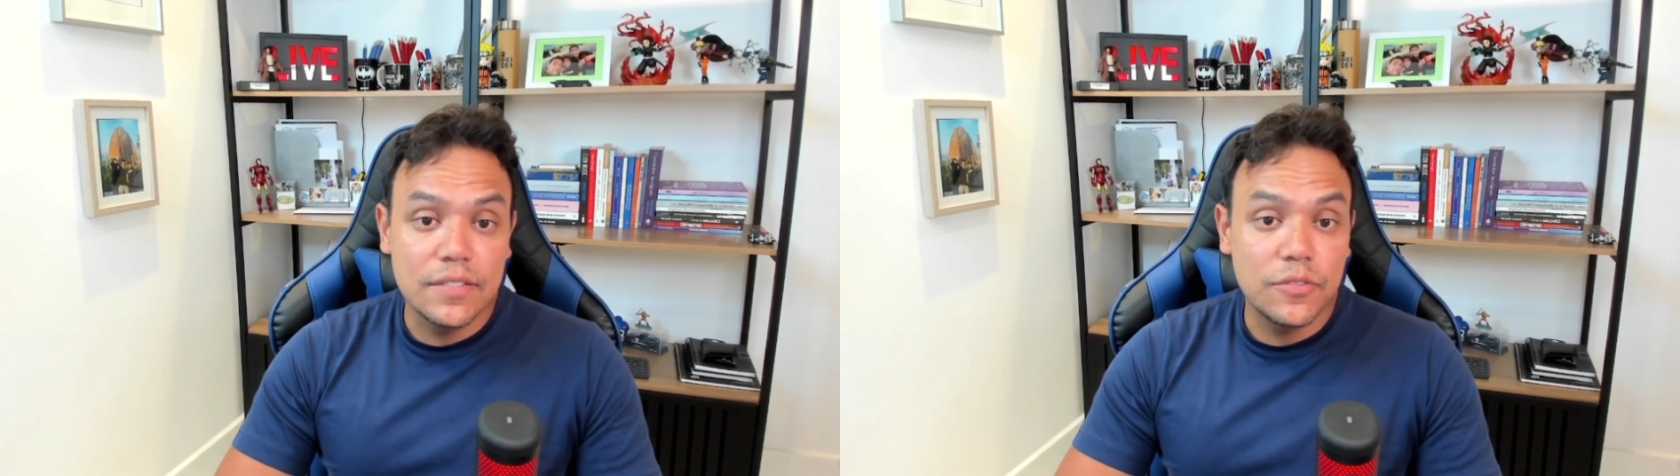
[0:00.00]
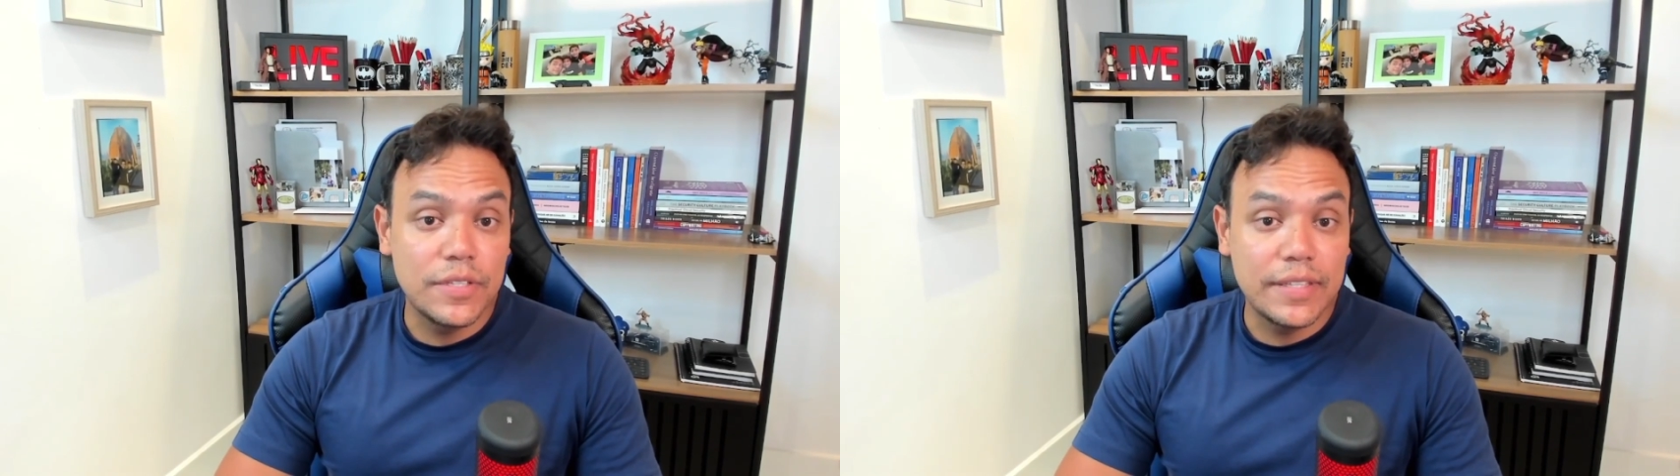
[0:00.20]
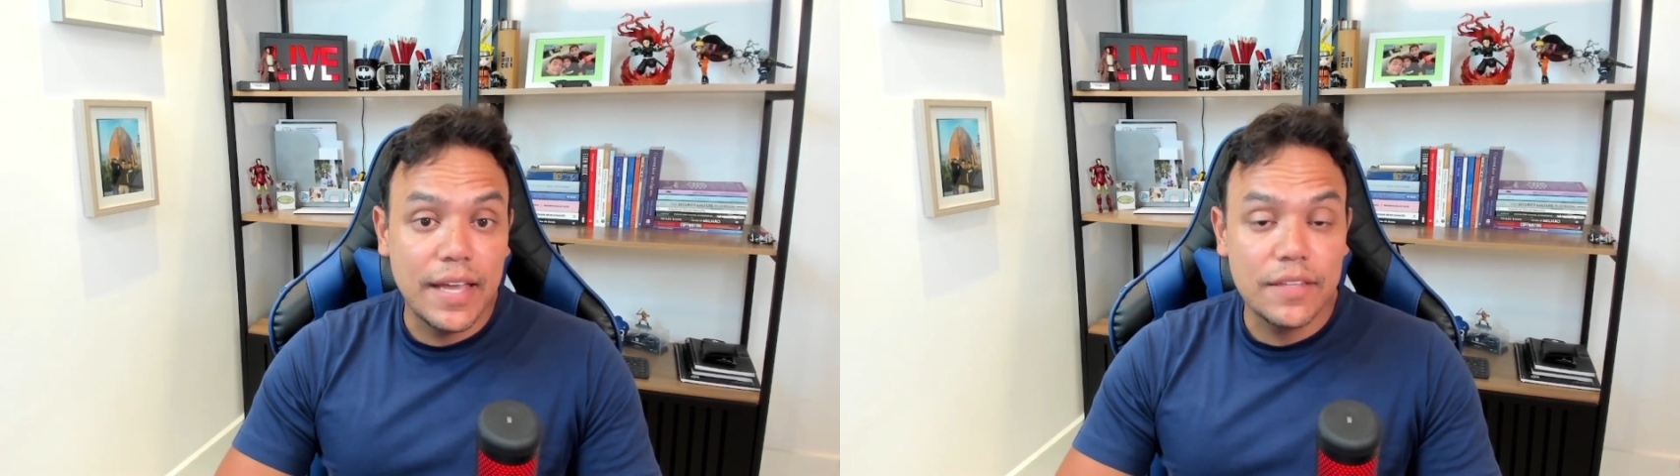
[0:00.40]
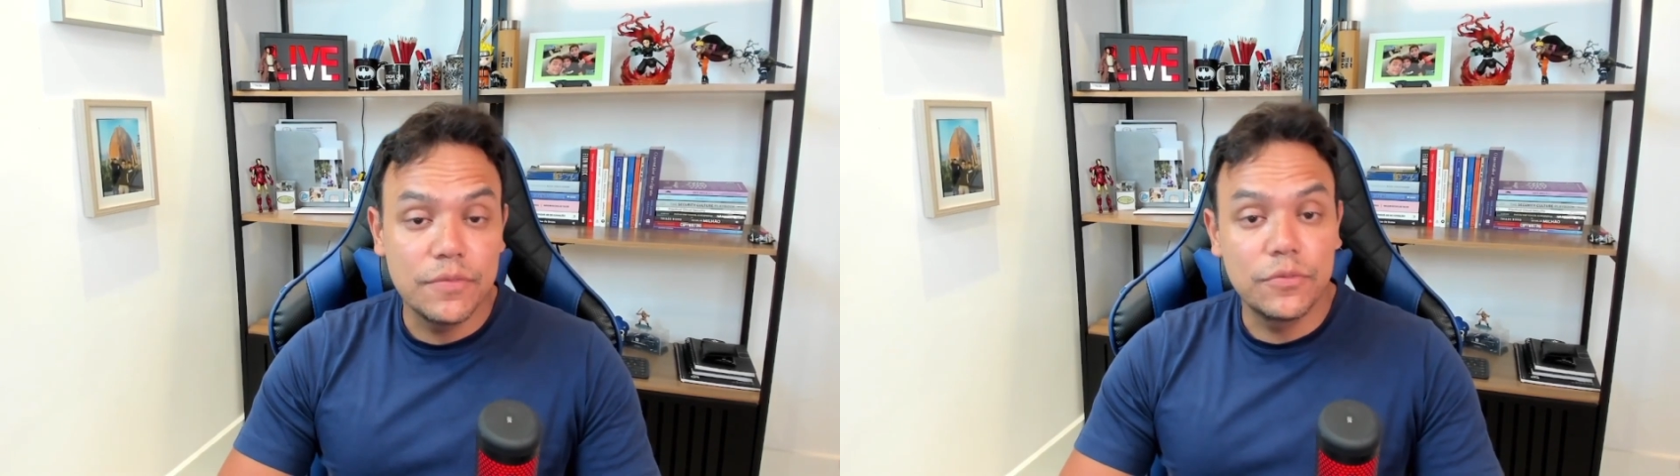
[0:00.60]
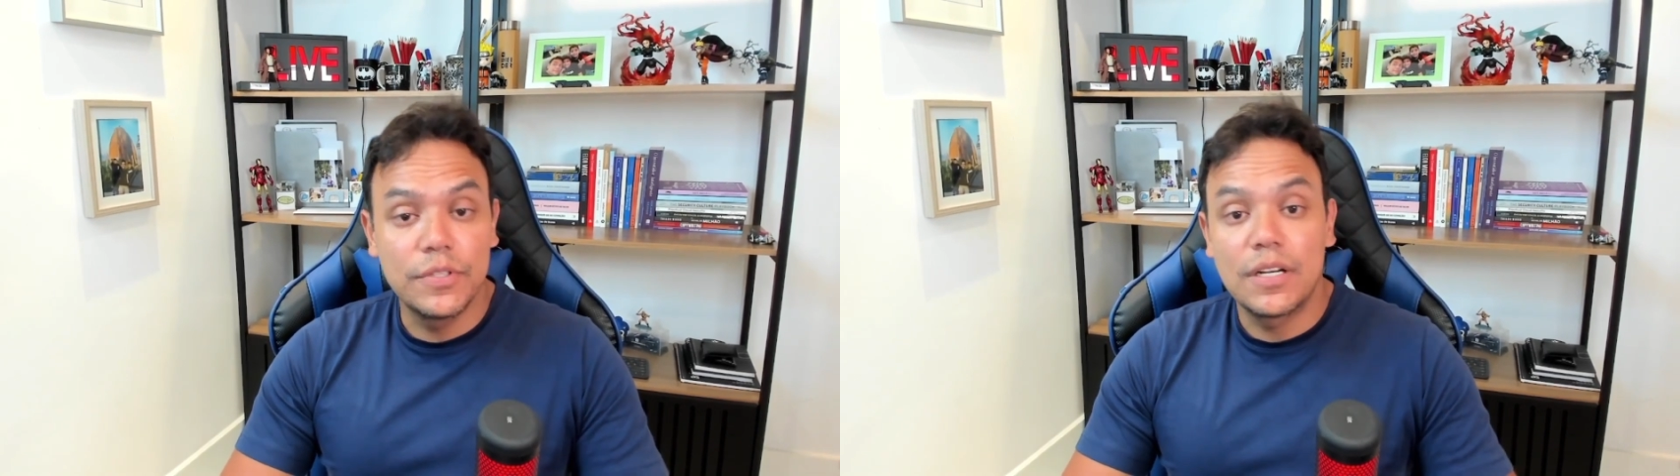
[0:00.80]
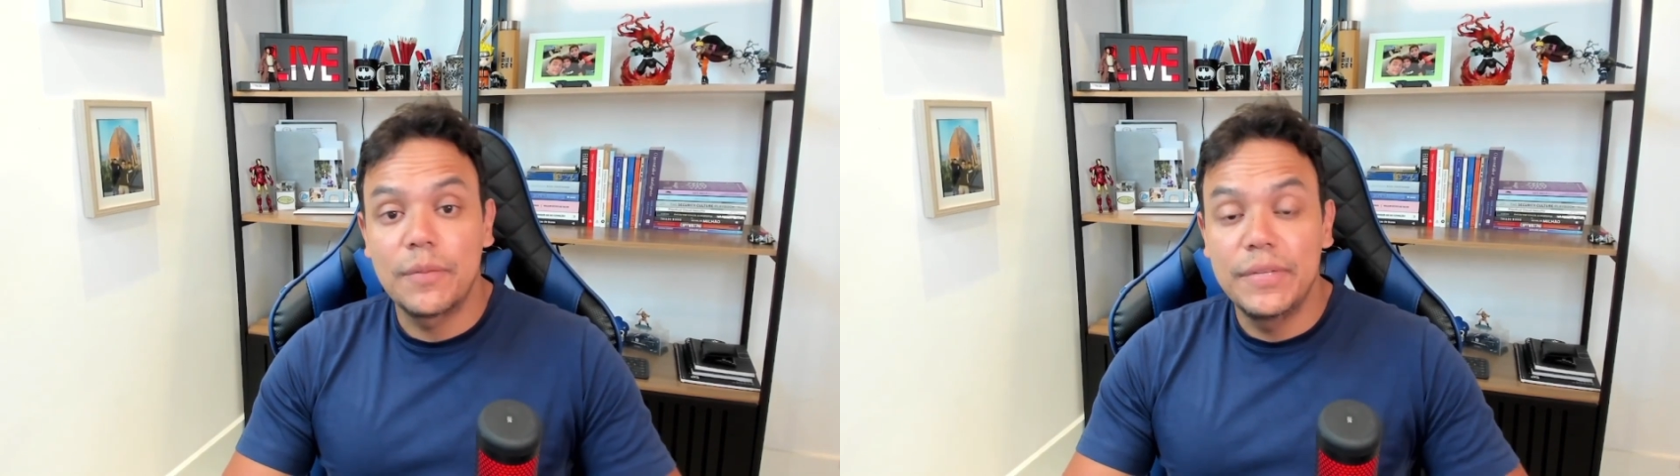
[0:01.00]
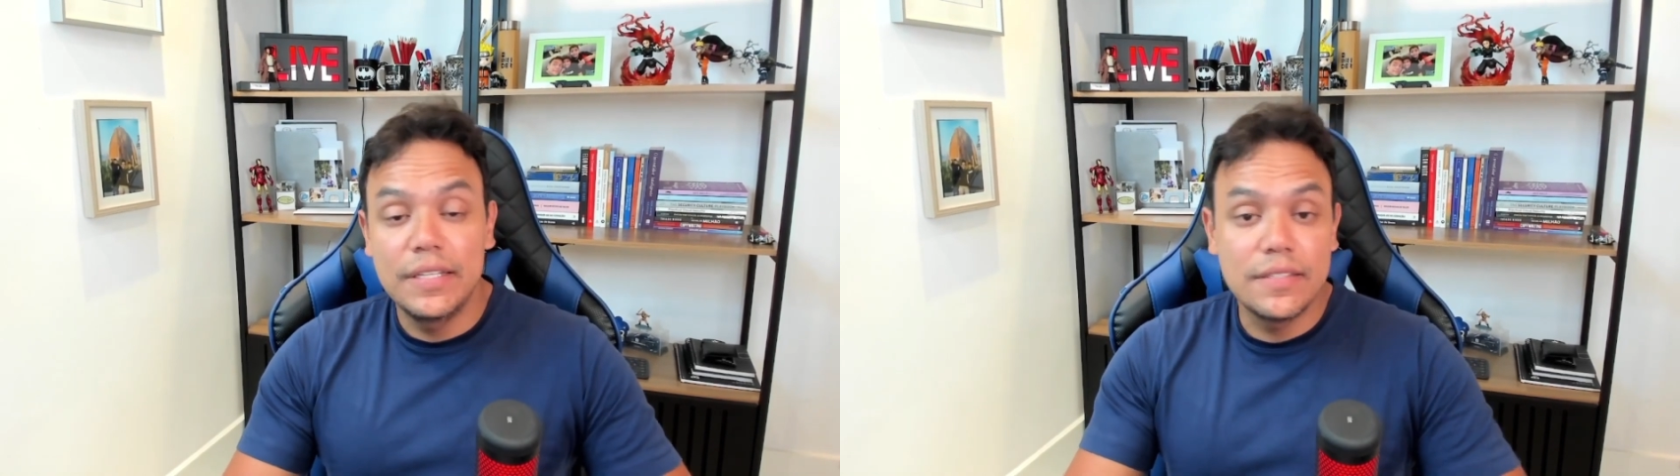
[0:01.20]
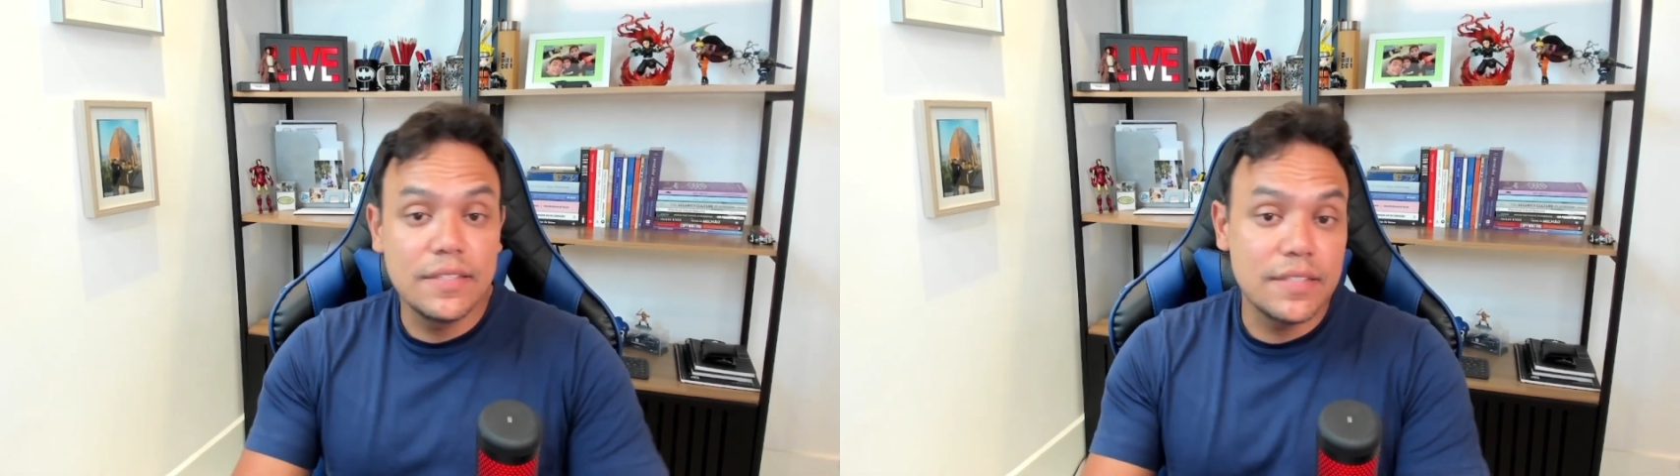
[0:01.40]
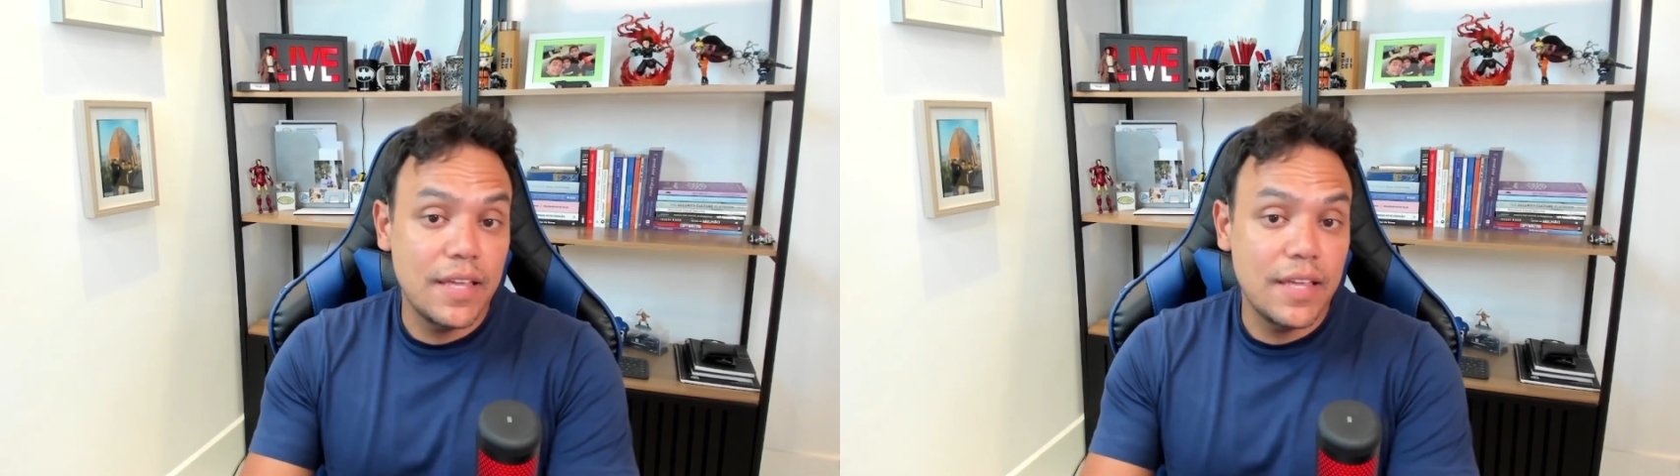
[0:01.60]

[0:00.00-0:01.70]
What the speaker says: to detect vulnerabilities